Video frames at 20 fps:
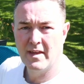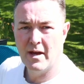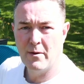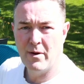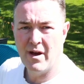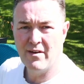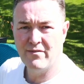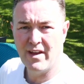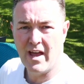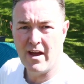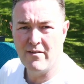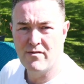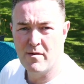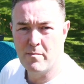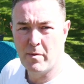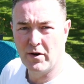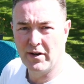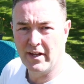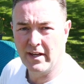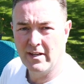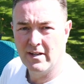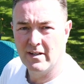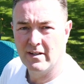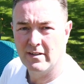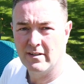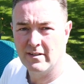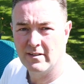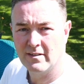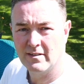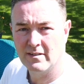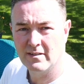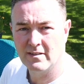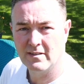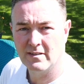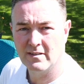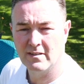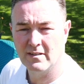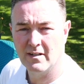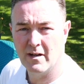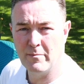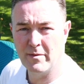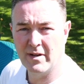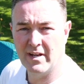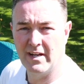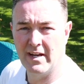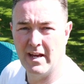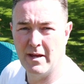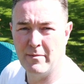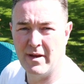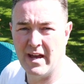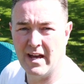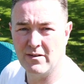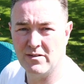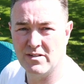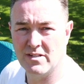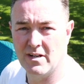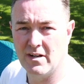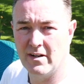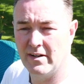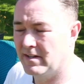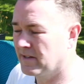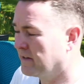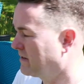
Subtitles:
we have it, everybody. Hope you can hear me outside.